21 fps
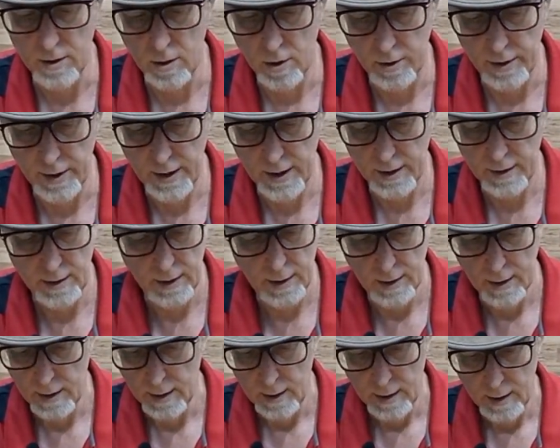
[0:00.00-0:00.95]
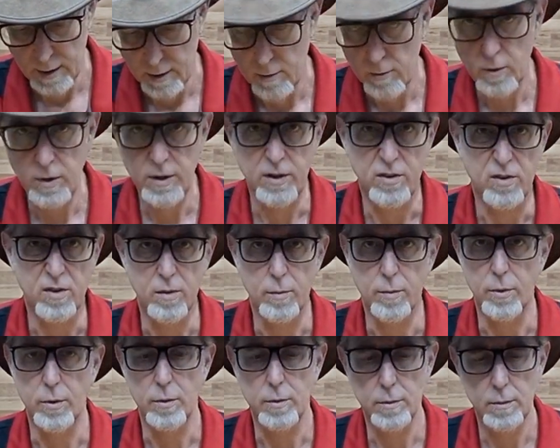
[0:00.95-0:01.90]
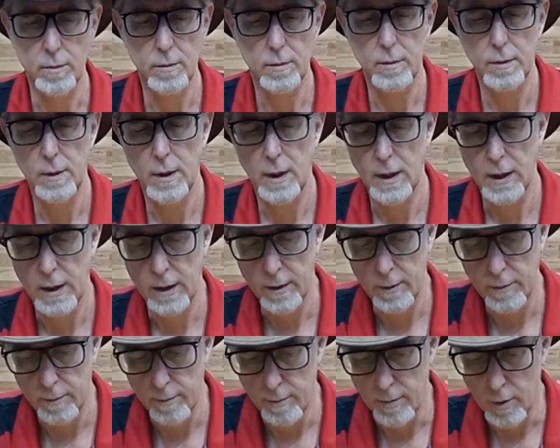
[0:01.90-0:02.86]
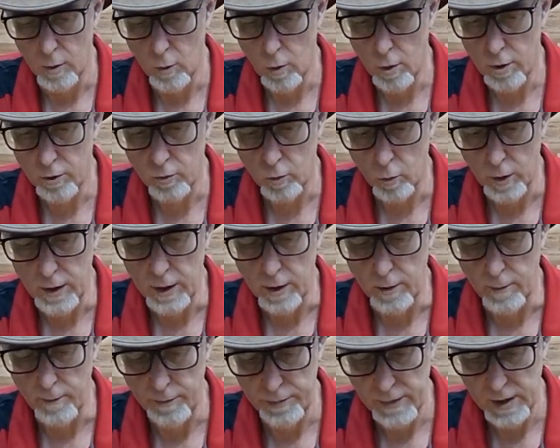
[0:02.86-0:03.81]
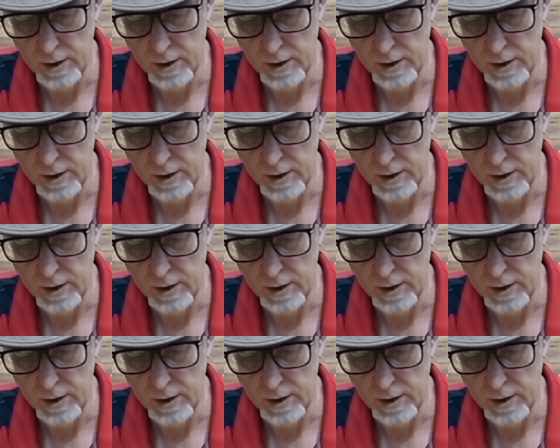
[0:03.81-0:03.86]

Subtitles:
and all that, really simple, but works well.